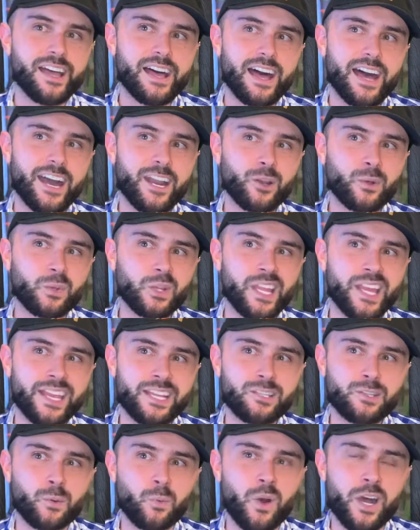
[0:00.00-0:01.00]
I don't like
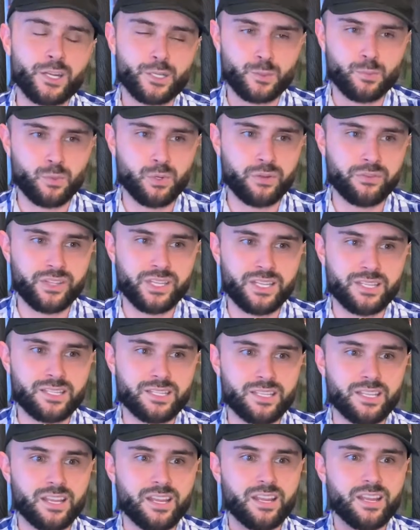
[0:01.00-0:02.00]
to watch
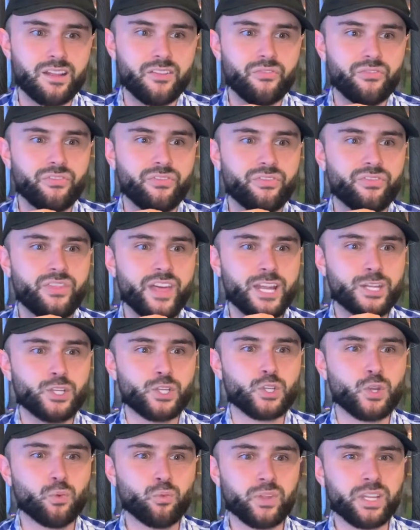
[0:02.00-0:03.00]
movies that
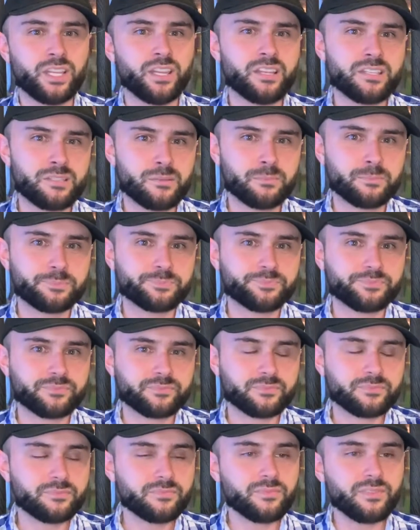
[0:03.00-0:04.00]
show realism
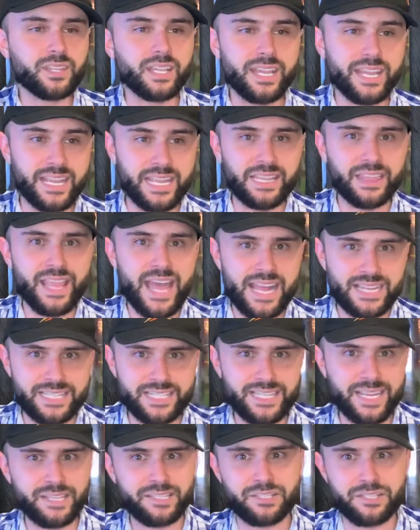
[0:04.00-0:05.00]
in that
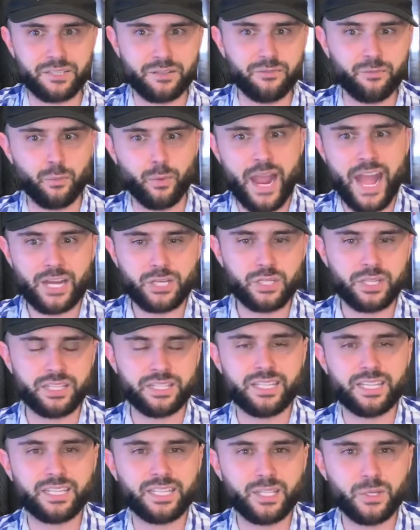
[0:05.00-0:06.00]
sense of we're actually
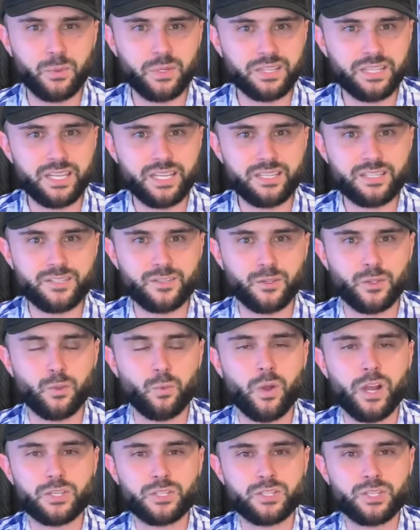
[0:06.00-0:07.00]
dealing with this, so you
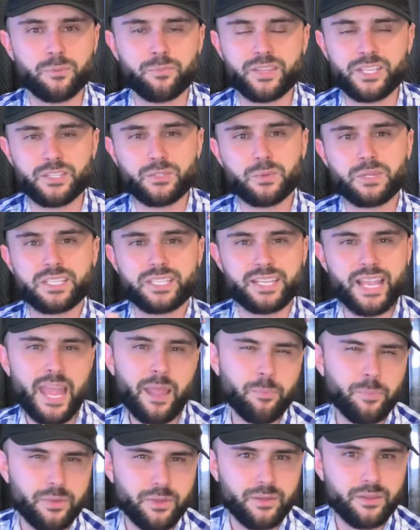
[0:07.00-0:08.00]
watch something to
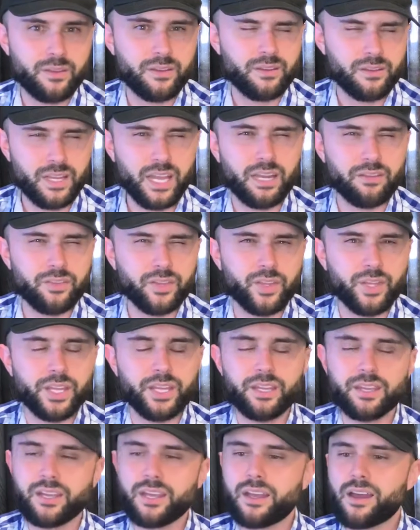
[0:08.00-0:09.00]
escape kind of a
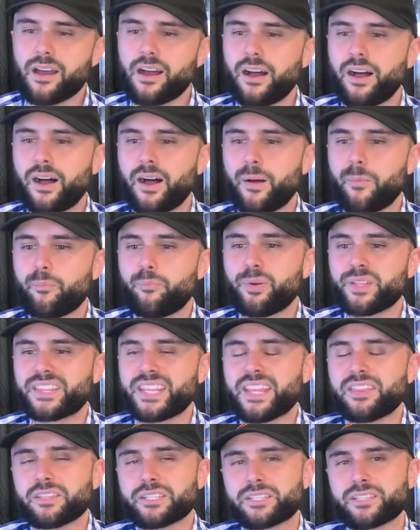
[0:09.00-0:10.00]
thing. But
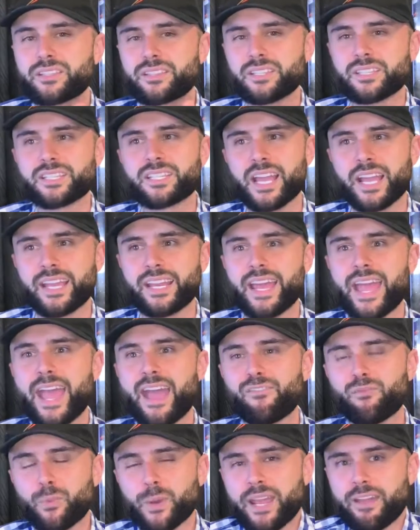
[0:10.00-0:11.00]
then the second
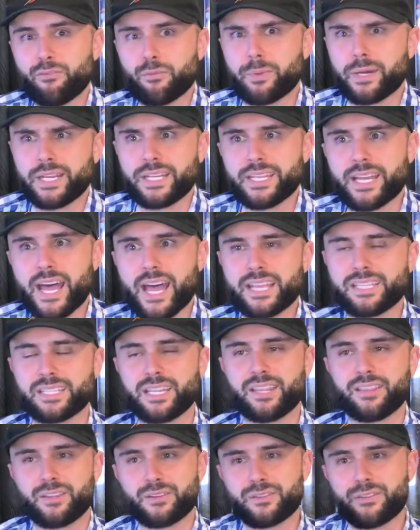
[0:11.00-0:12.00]
half, when everybody dies and
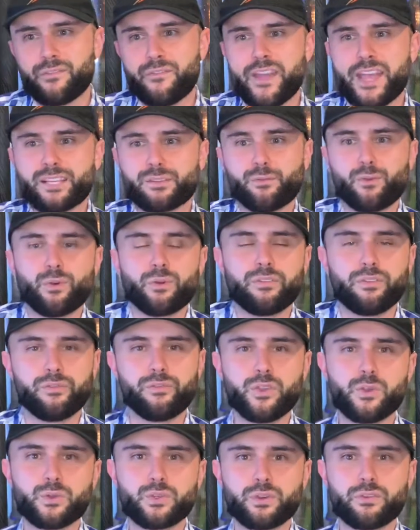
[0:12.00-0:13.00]
then there's the fast forward of the
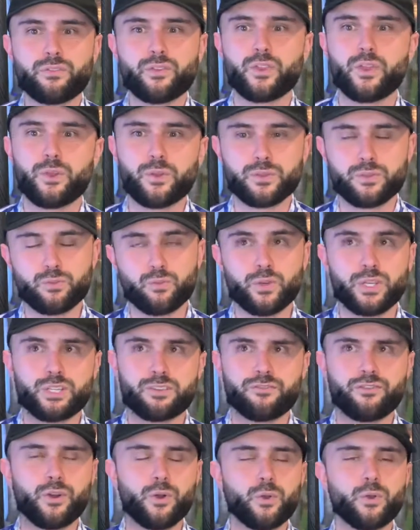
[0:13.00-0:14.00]
future for those rich
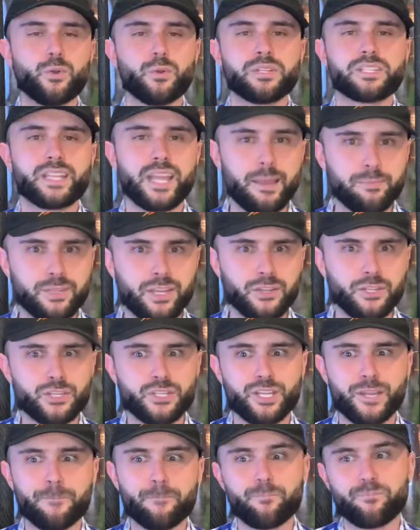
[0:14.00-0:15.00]
folk who escaped on the
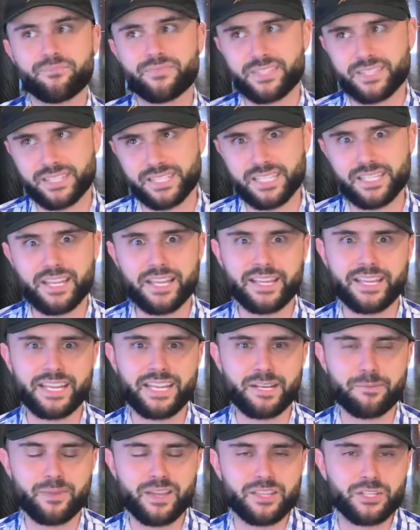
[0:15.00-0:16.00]
ship to then get
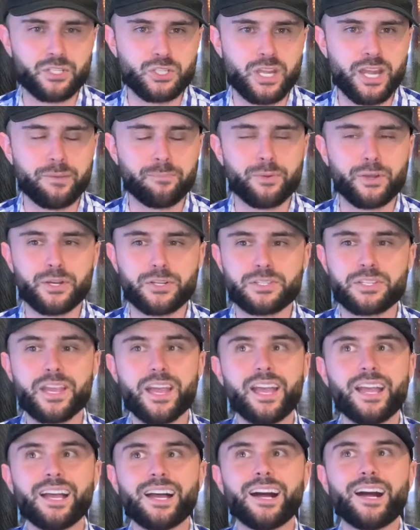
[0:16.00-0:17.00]
eaten by these giant birds,
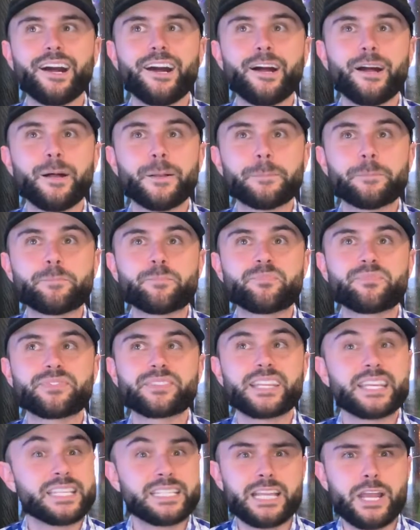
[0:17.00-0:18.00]

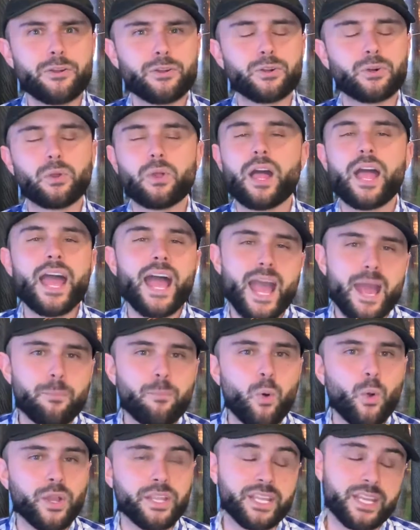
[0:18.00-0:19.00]
hysterical and
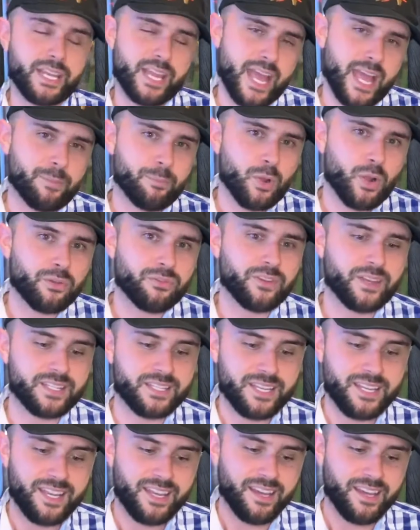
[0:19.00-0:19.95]
poignant and perfect.